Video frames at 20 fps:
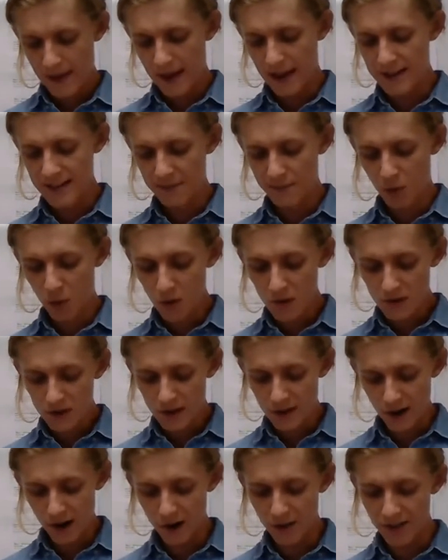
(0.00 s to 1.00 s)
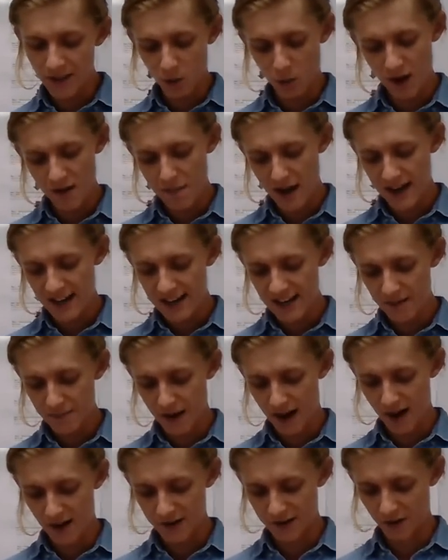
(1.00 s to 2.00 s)
It is important to note that when making a
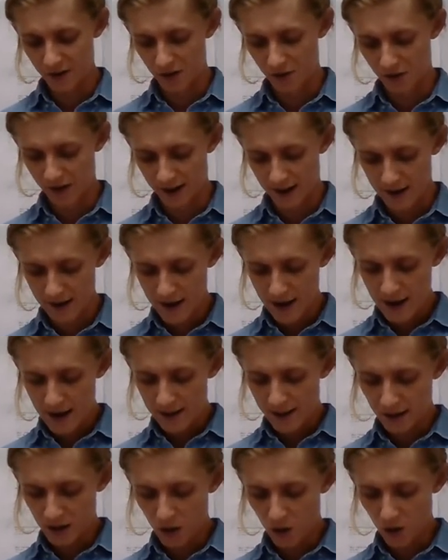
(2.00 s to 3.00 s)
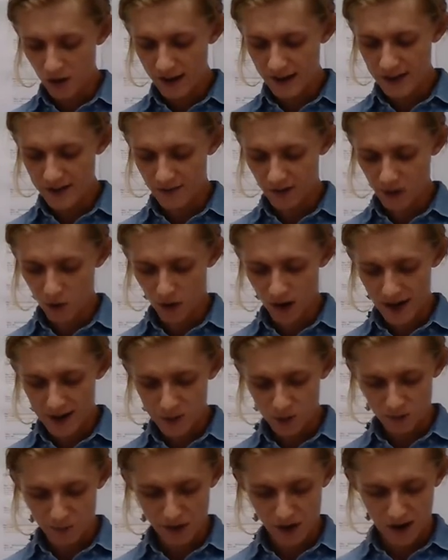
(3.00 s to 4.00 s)
parental order, the court is
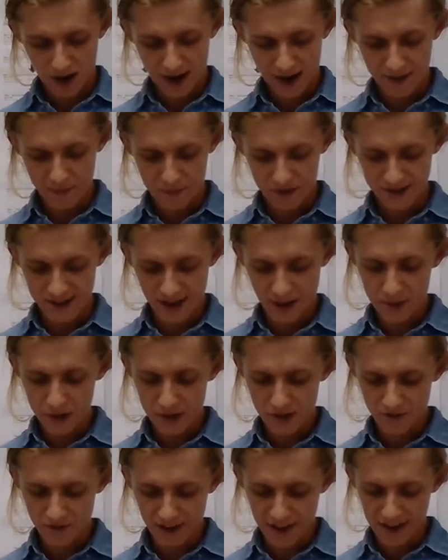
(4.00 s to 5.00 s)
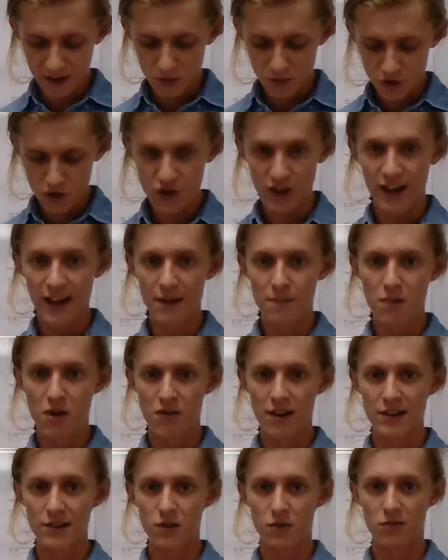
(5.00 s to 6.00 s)
required to apply the presumption of equal shared
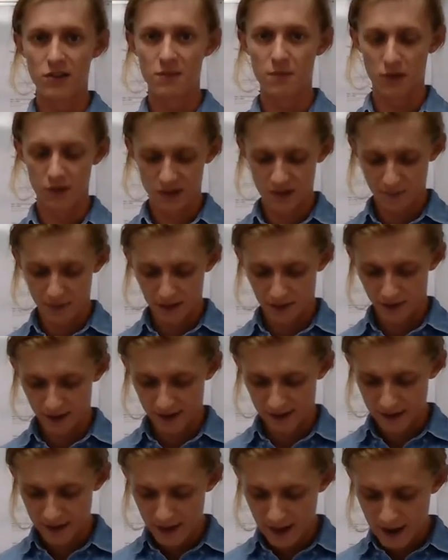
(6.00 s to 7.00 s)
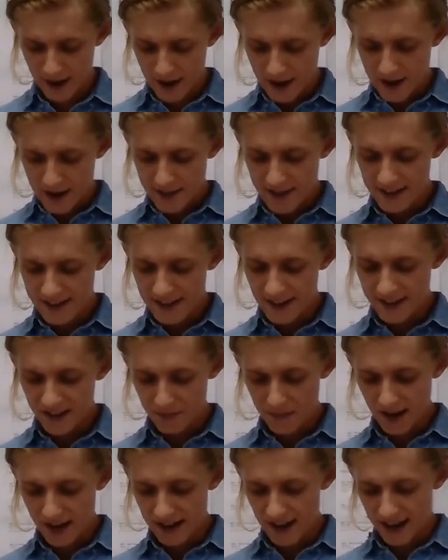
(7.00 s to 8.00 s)
parental responsibility. This
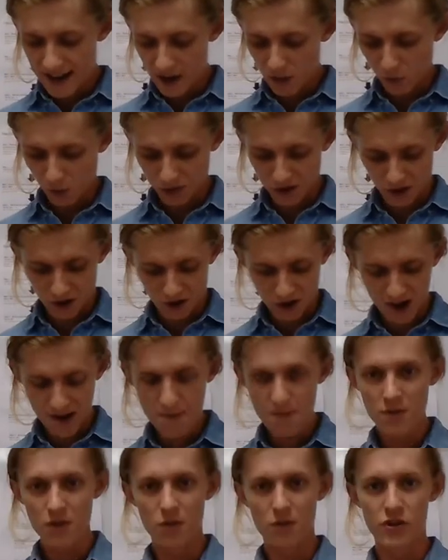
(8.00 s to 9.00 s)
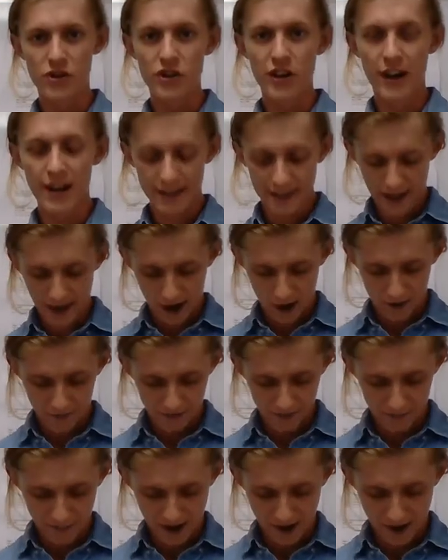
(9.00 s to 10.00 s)
doesn't mean equal time or shared
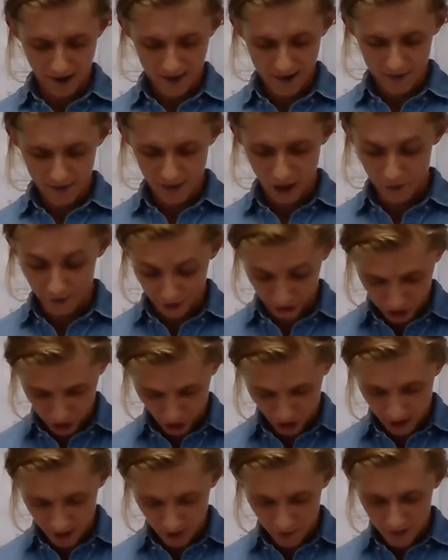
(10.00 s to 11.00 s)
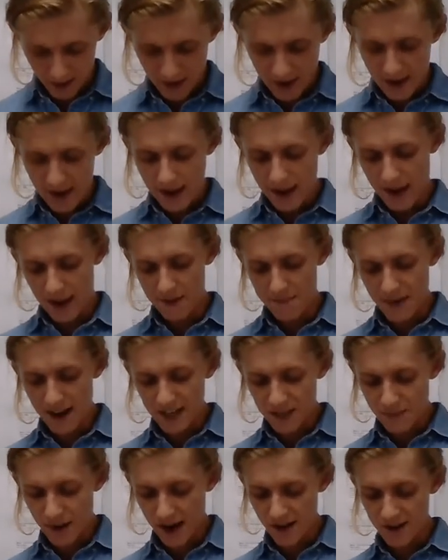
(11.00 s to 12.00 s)
care of the child. It
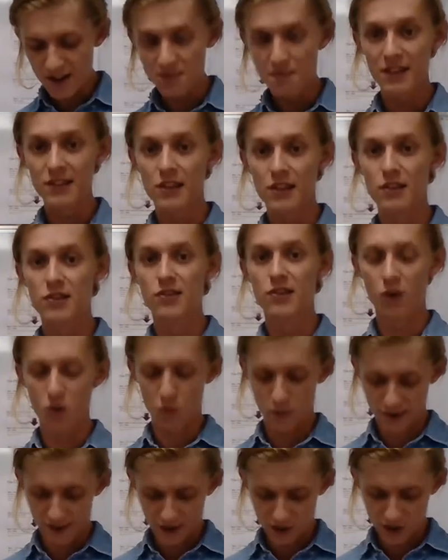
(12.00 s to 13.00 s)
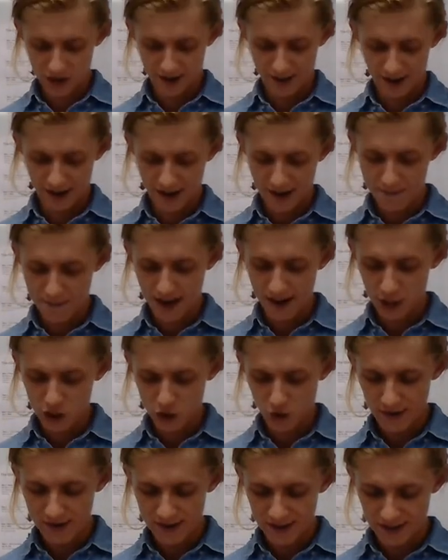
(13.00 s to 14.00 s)
means parents must consult with each other and make
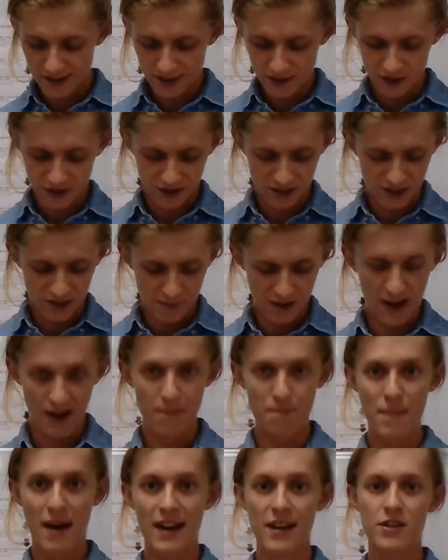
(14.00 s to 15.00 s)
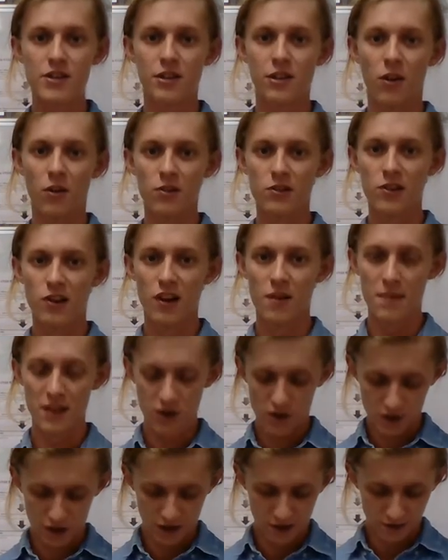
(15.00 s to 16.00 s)
joint decisions about major long-term
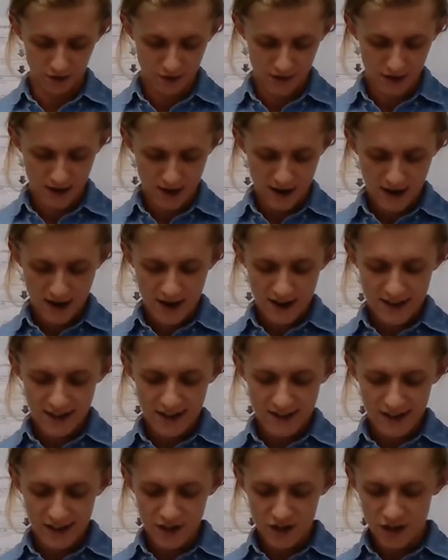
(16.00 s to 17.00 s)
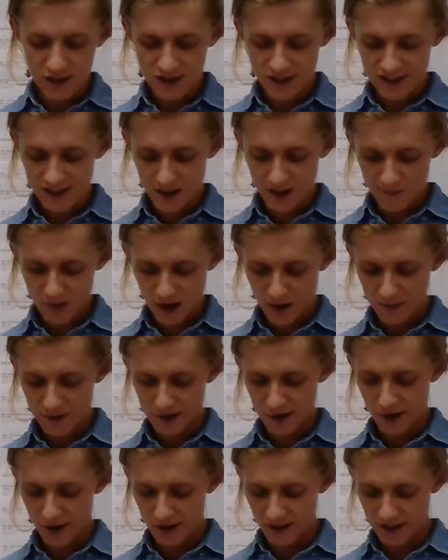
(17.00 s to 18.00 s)
issues. These issues are
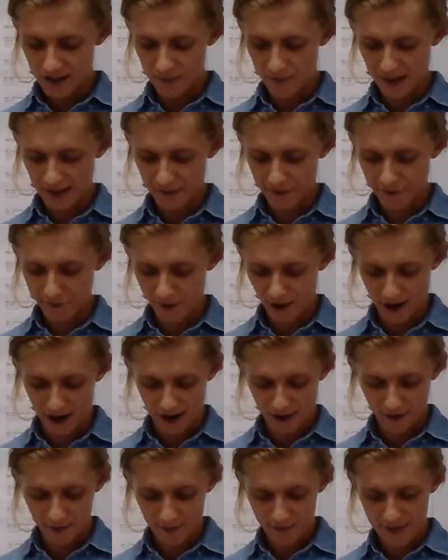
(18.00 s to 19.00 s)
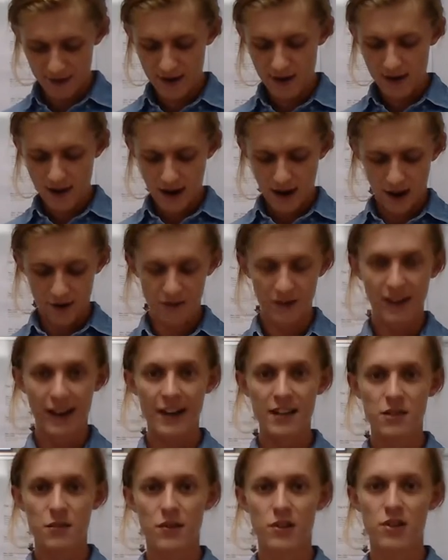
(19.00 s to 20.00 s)
sometimes known as the Big Five and
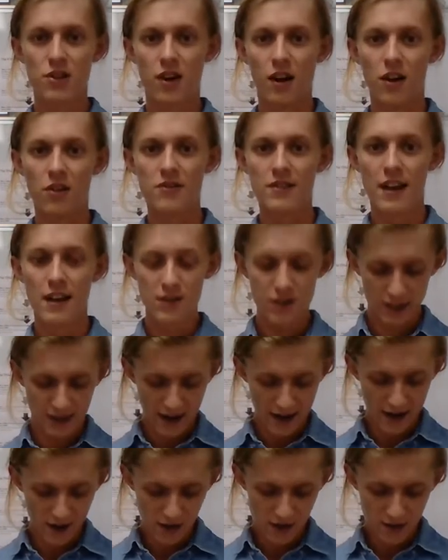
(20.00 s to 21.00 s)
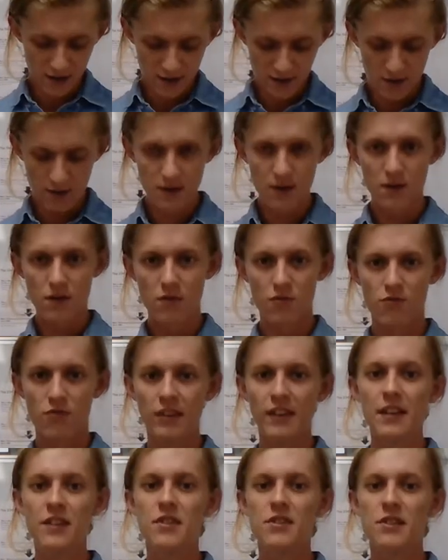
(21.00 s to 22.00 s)
relate to a child's education,
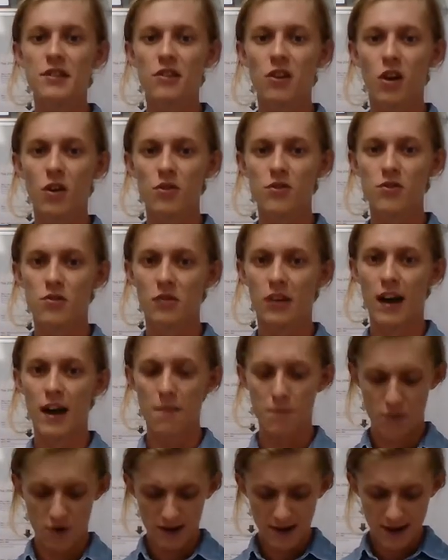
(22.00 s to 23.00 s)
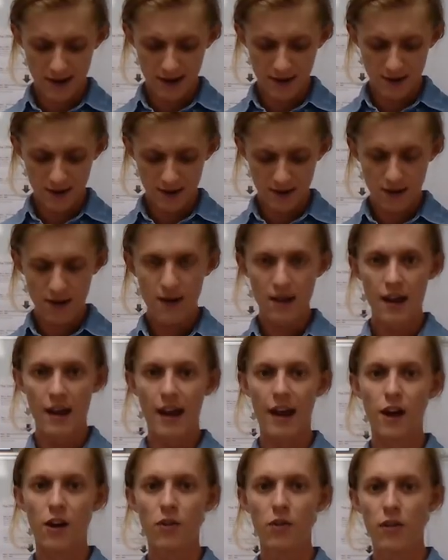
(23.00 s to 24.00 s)
religious and cultural upbringing,
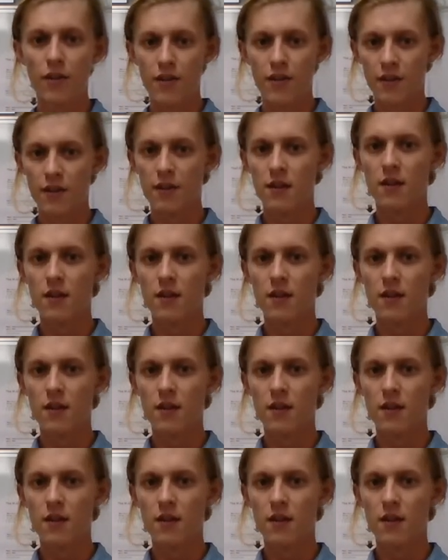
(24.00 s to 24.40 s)
health,